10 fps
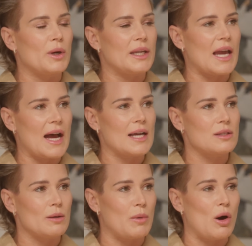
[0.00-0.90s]
when he
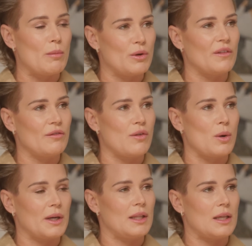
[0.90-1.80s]
has the ball moving
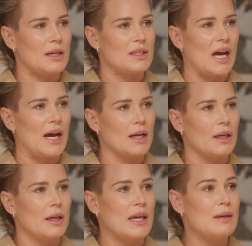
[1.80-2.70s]
forward in the attack.
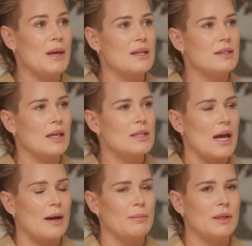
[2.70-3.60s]
Mm-hmm. He makes things
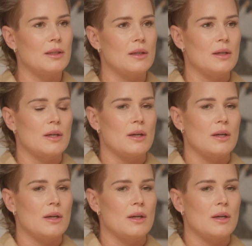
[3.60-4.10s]
happen. Mm-hmm.